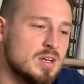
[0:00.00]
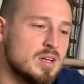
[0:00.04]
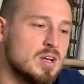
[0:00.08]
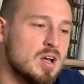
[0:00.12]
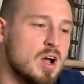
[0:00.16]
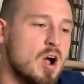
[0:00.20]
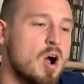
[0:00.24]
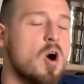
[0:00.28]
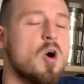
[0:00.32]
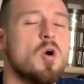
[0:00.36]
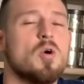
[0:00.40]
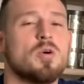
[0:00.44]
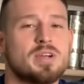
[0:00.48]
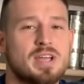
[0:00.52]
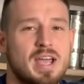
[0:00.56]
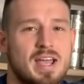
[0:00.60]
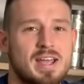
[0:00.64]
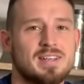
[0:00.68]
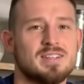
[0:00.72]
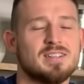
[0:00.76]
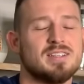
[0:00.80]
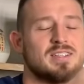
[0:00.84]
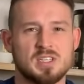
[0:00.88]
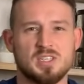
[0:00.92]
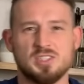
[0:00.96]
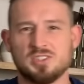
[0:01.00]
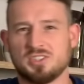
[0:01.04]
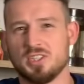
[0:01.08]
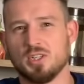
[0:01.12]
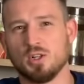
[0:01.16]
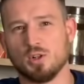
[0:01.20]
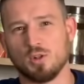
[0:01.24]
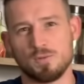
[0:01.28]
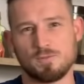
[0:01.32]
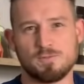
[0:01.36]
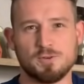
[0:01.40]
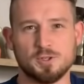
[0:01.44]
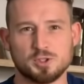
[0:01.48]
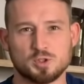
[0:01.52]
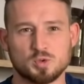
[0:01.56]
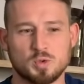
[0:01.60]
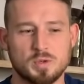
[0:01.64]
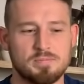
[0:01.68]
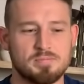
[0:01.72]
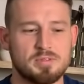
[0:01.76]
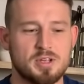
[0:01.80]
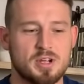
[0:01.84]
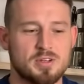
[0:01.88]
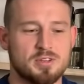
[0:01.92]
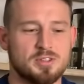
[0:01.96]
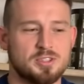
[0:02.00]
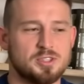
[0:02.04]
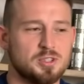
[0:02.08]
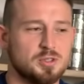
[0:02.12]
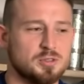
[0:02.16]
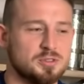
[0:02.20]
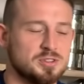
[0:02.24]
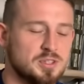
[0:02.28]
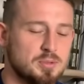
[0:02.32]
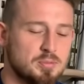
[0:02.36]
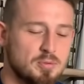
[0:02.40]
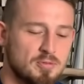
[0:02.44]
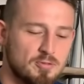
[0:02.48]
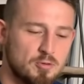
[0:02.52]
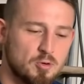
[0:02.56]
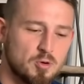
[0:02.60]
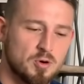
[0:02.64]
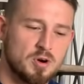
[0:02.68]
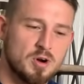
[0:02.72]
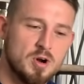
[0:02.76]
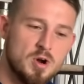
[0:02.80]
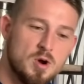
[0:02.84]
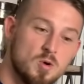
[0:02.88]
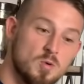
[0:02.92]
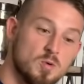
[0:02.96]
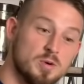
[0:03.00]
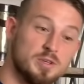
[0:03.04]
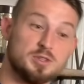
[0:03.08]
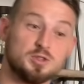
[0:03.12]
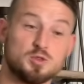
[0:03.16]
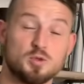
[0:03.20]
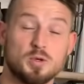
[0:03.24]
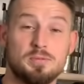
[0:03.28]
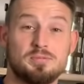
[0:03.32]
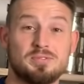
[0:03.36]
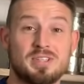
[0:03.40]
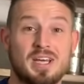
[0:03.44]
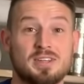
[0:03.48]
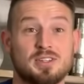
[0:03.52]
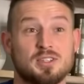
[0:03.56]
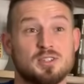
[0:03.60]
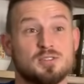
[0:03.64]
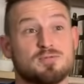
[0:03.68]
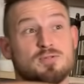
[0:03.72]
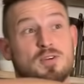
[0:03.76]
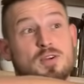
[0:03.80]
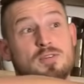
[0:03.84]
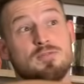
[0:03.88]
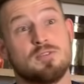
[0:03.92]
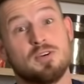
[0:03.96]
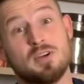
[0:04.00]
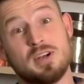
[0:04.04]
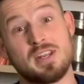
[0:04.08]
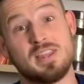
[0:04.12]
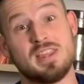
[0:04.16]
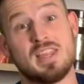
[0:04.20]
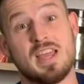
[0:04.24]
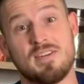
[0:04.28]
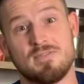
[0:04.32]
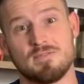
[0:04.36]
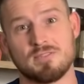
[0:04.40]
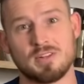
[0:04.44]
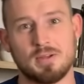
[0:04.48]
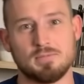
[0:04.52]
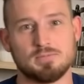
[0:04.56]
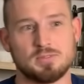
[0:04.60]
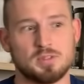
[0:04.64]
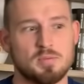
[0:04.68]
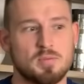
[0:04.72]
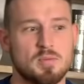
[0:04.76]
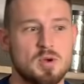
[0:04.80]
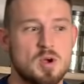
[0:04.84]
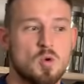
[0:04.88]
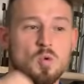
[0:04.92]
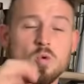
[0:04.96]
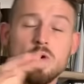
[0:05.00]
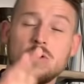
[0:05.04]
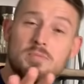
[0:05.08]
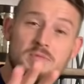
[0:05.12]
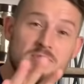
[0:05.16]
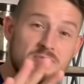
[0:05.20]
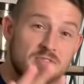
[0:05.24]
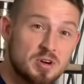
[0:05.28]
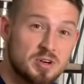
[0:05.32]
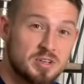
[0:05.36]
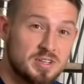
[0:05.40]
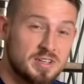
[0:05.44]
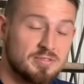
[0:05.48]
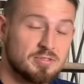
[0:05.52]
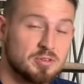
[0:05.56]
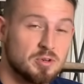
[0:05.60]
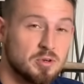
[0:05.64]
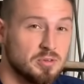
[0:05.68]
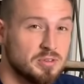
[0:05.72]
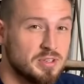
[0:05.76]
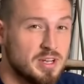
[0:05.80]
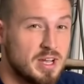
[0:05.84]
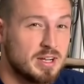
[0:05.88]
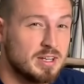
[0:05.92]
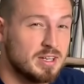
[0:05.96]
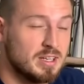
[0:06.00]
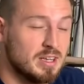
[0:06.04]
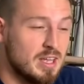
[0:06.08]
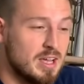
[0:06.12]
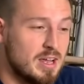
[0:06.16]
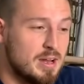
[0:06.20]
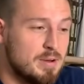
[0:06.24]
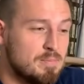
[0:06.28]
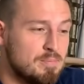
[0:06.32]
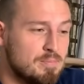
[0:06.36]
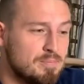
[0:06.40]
Oh, okay. You see a little foot sweep there that you don't see before, where he sweeps out this front foot and then flips him. Would be very difficult, not gonna lie.